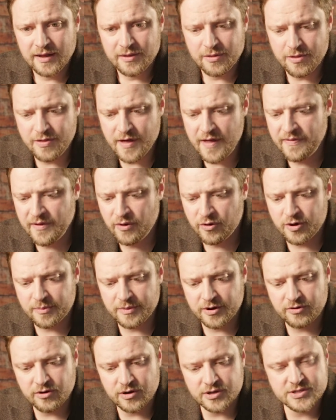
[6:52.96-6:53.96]
Then they'll come
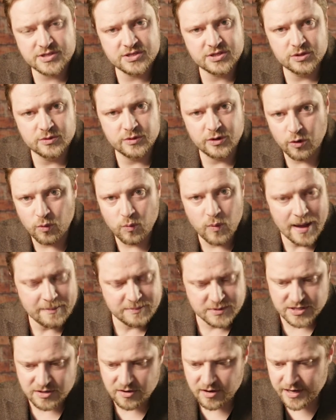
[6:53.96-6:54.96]
across to your
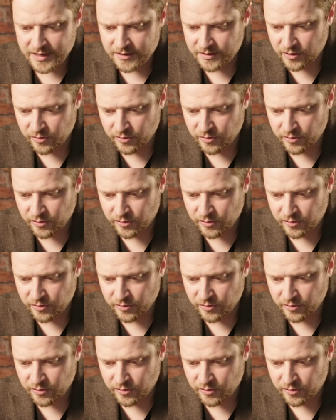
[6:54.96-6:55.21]
website,